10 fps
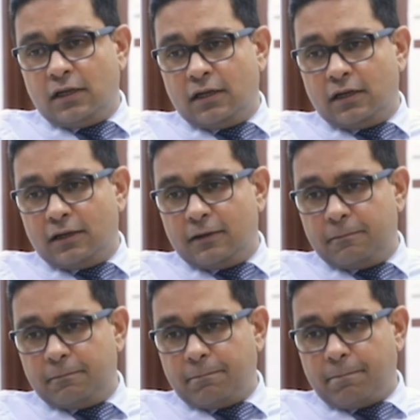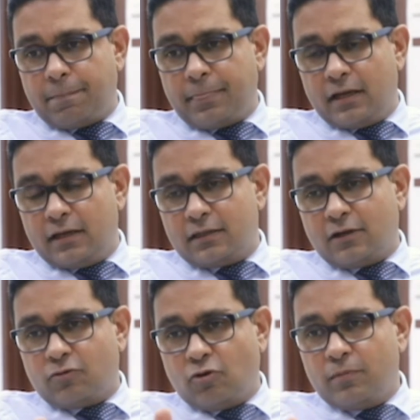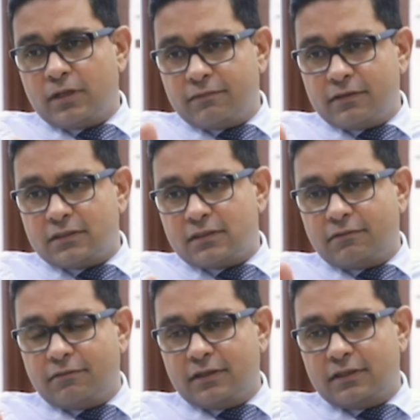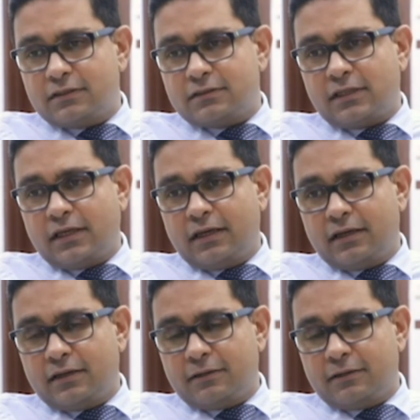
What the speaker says: now normally we say